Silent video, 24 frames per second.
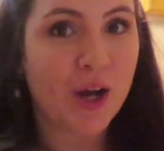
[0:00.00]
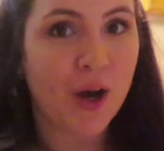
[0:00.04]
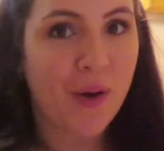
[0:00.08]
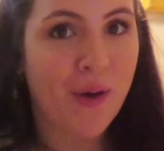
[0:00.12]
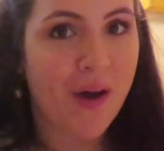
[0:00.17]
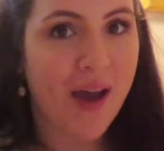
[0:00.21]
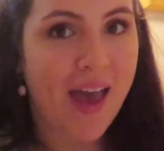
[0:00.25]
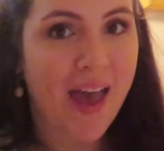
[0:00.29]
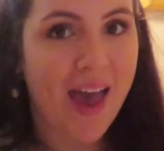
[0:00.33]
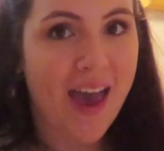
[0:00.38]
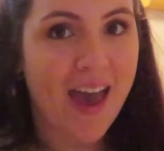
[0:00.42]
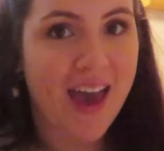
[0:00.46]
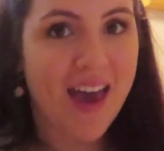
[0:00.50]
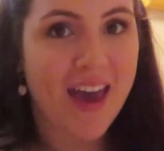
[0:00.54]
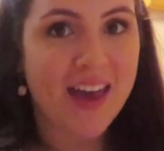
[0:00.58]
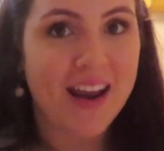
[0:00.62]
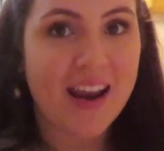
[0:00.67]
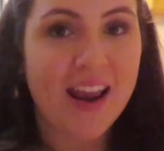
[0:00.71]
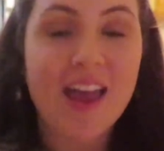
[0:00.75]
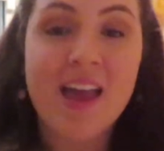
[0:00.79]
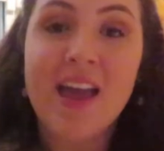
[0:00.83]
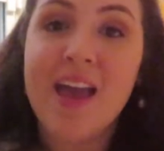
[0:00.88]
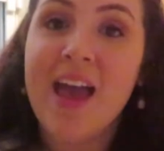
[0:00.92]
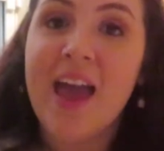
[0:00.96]
gonna go
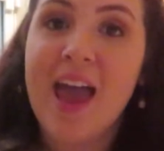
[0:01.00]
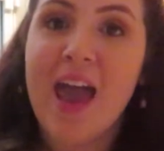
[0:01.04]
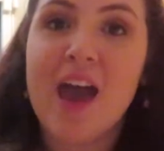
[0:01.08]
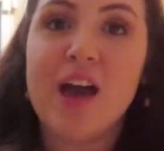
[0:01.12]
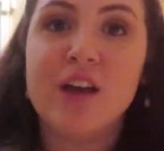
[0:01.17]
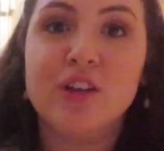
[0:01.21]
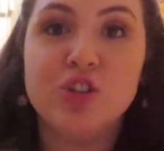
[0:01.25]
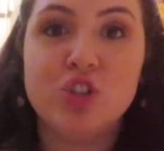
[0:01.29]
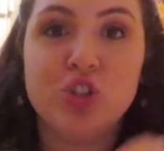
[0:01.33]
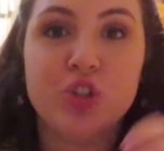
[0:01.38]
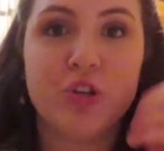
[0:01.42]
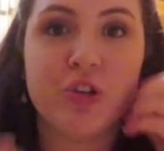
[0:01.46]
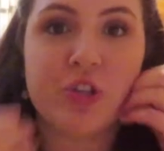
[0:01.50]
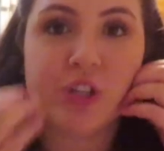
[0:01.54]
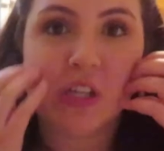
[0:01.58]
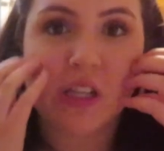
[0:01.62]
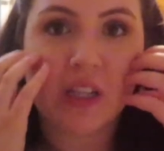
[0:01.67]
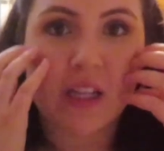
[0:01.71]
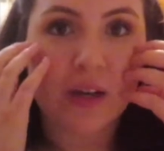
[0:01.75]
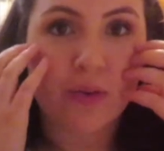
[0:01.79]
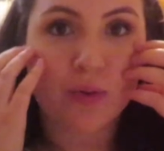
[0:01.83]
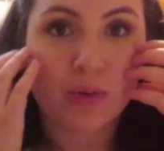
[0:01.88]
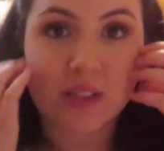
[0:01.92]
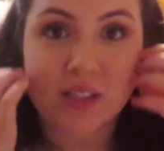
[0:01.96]
ahead and drizzle
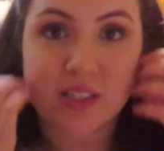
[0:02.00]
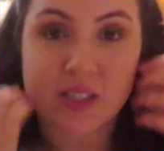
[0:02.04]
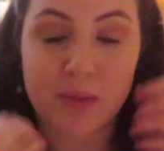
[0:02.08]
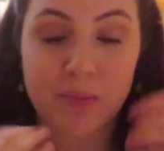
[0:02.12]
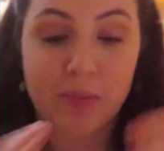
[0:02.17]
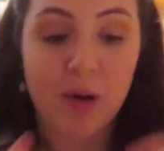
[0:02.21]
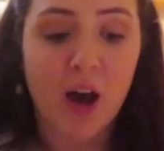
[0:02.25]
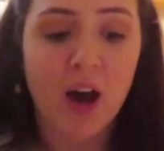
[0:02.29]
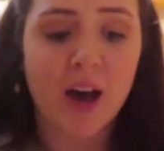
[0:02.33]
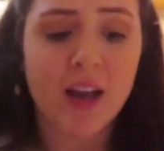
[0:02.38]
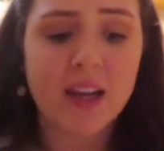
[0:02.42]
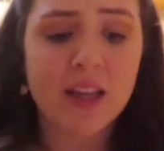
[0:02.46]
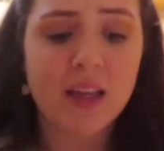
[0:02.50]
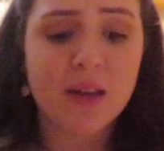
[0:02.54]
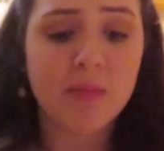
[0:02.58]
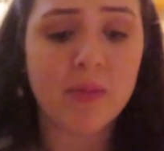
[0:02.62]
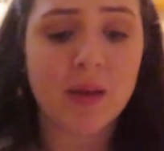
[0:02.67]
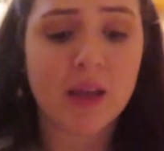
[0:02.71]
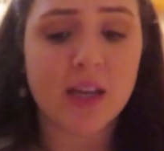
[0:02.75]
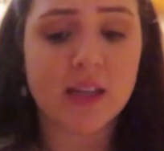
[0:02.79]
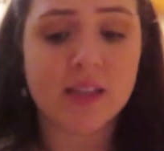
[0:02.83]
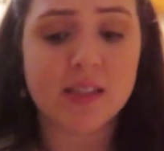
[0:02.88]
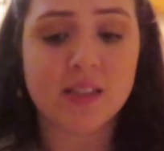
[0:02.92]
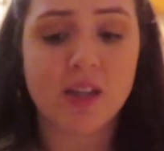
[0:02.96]
it with some honey
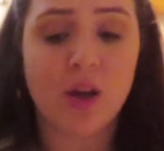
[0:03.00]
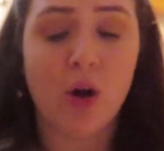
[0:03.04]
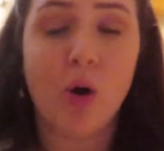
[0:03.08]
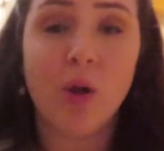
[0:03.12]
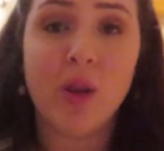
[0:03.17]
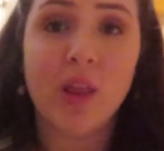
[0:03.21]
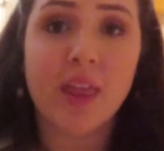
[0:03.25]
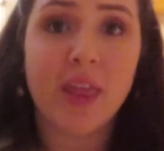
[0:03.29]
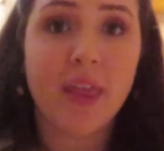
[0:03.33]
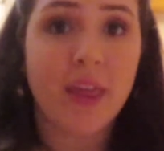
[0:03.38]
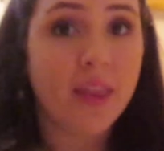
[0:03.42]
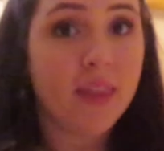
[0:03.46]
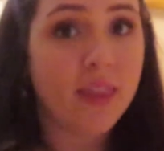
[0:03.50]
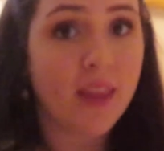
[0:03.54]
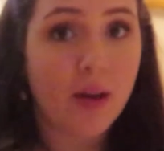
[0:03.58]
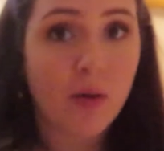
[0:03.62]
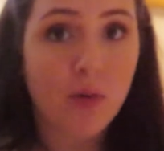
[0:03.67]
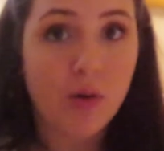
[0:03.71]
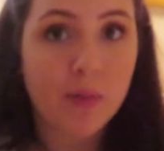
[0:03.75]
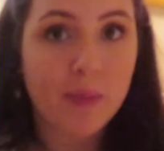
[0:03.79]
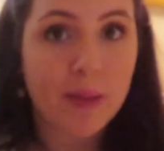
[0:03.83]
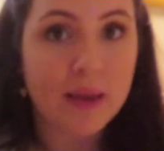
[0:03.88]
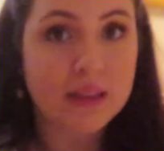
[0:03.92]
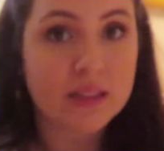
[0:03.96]
because the only thing
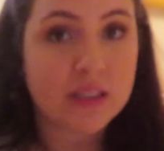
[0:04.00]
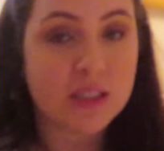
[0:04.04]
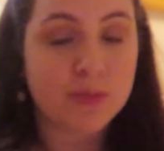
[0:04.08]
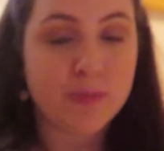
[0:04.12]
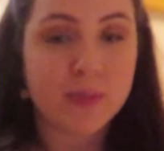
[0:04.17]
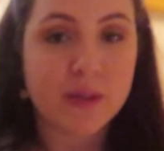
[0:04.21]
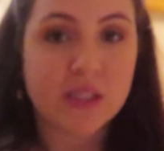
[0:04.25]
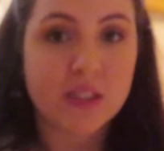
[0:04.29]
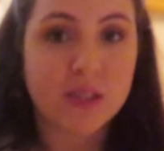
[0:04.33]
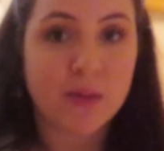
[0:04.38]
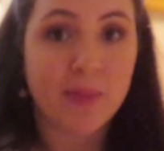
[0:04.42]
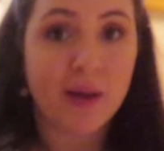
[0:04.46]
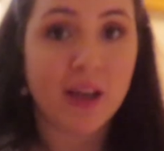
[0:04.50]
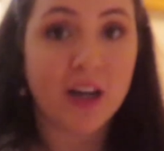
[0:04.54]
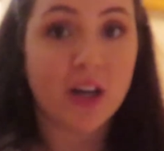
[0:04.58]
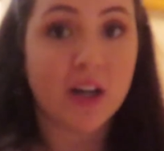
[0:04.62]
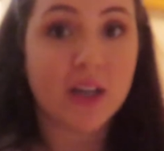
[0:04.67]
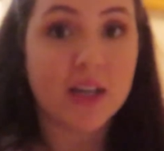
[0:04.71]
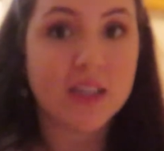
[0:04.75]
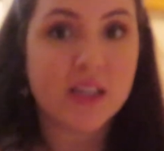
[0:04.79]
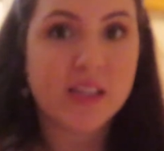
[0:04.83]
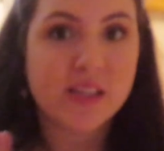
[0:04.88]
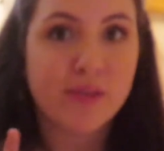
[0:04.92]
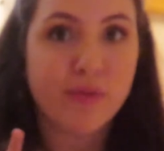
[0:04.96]
that would make this pizza better
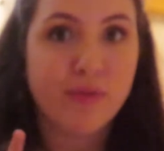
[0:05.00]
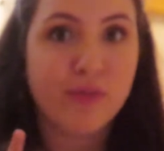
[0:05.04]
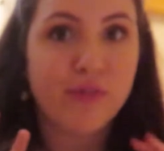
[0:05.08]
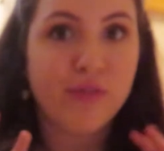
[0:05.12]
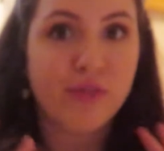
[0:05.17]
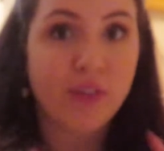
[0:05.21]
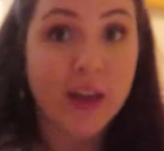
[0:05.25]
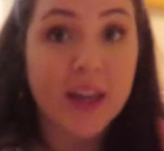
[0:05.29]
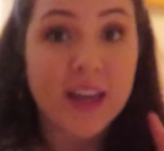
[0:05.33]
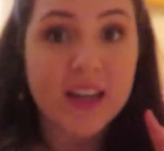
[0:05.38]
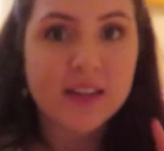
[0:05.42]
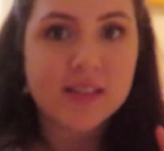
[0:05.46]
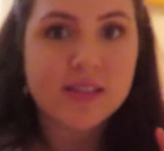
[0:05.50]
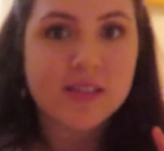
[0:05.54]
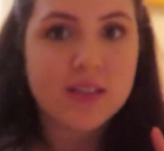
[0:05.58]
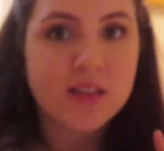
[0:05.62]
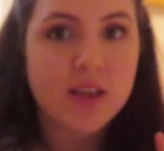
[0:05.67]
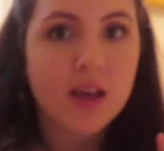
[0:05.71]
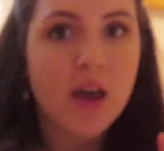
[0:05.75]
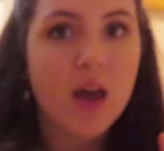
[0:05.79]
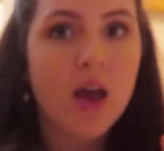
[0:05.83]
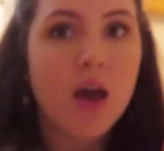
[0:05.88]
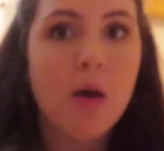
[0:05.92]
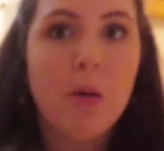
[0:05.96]
is figs,
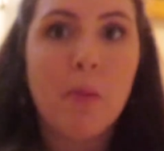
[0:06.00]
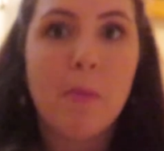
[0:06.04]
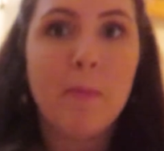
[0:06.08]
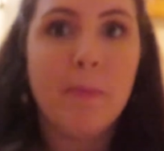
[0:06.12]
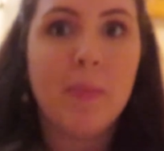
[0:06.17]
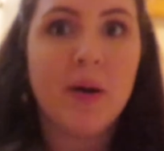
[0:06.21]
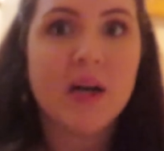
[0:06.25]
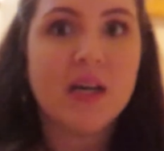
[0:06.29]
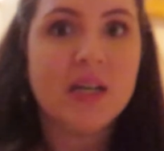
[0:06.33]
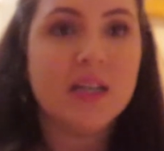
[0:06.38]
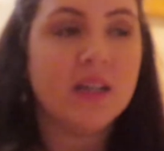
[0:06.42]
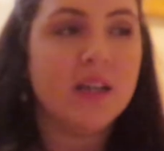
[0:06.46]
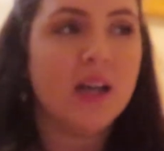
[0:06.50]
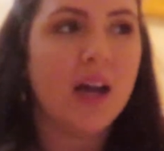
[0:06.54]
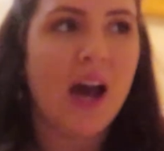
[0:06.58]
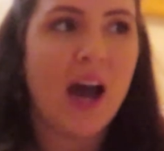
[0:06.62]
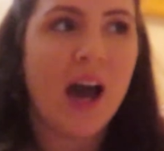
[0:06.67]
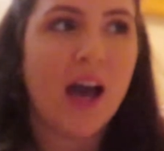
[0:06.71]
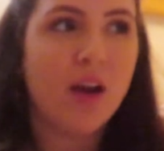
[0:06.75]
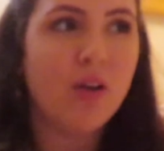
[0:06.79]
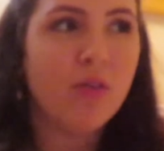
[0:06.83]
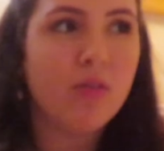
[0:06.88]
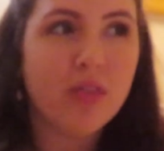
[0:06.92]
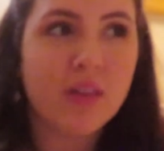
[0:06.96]
but
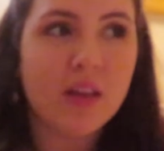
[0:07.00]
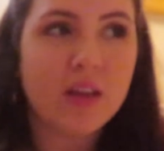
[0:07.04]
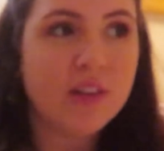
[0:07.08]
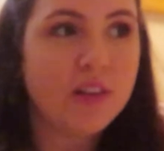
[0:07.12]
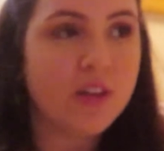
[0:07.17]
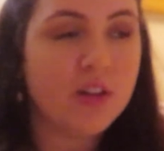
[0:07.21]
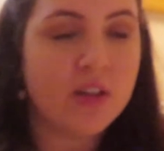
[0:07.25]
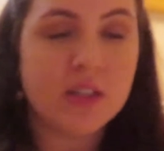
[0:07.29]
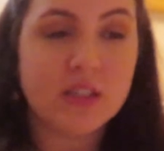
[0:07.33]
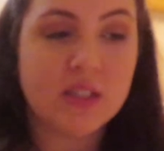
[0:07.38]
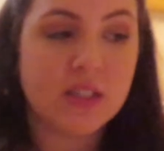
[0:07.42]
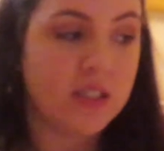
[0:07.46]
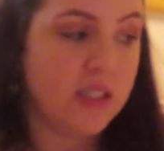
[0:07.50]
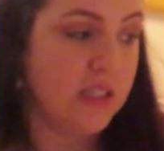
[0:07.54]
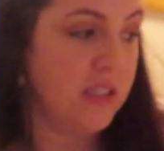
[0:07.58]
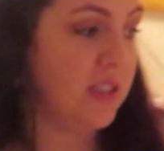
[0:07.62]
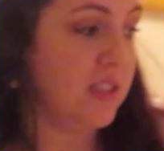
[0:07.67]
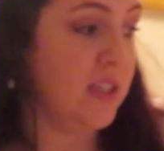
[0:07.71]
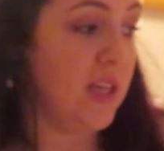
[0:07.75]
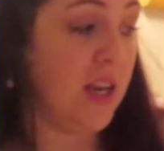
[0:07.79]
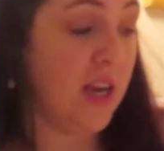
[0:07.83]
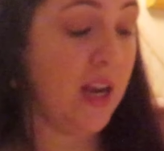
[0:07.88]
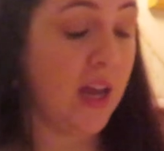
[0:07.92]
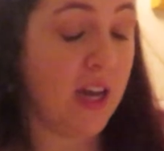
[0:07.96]
I don't think they're in season.